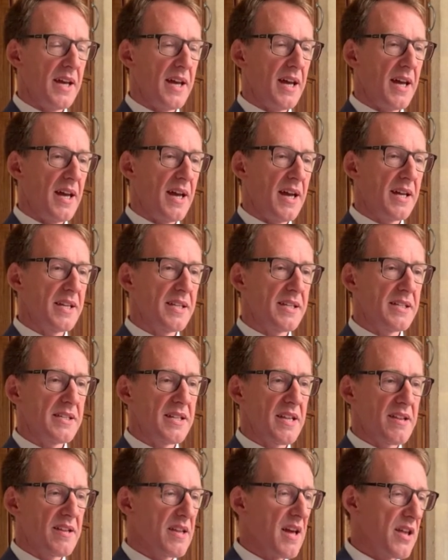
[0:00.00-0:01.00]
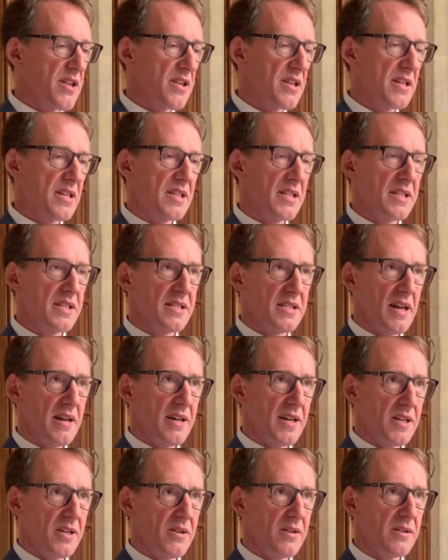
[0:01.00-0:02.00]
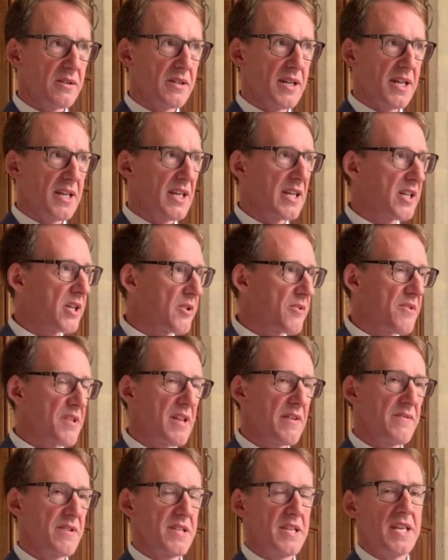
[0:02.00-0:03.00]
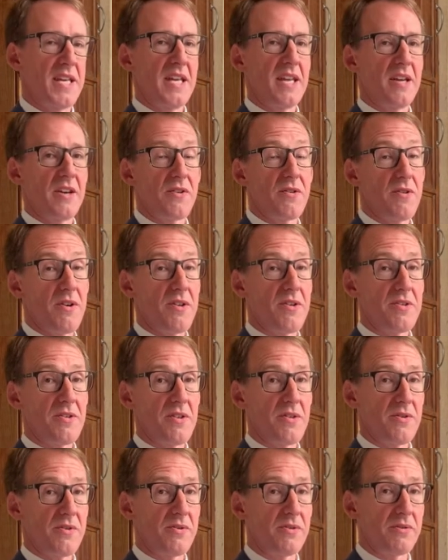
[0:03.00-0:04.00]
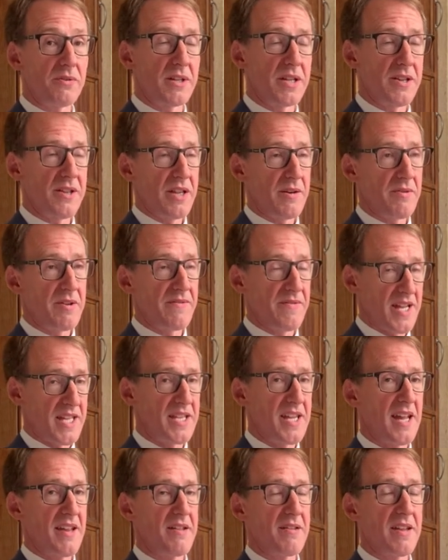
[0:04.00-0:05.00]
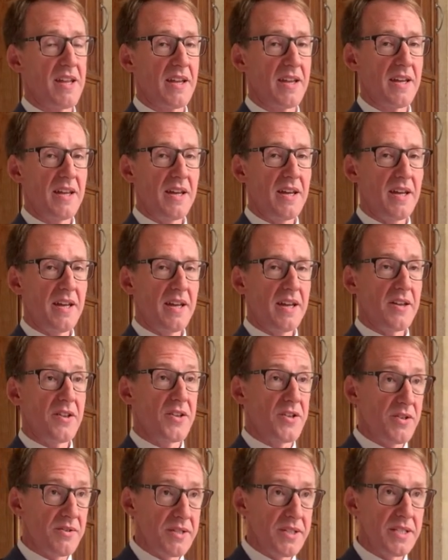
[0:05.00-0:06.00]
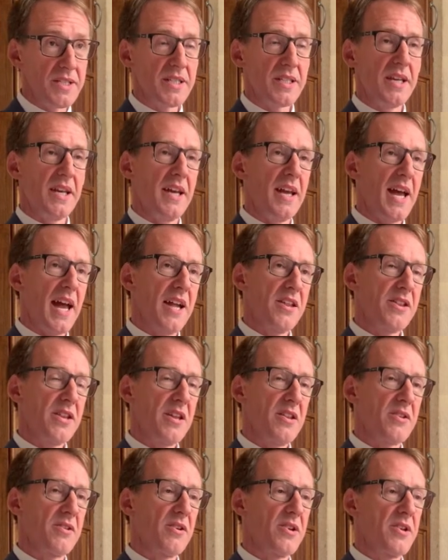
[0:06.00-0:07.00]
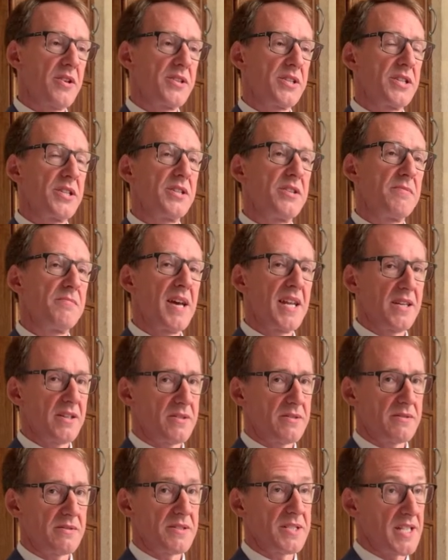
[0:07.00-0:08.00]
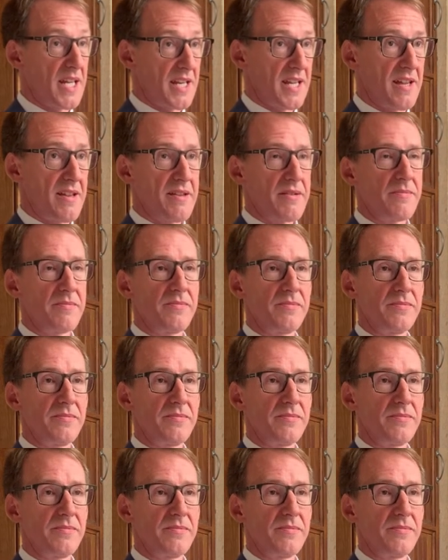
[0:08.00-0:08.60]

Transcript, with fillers: uh, discussion and dialogue and inclusivity across the school. And she was a fantastic student, and she's gone on to do medical studies.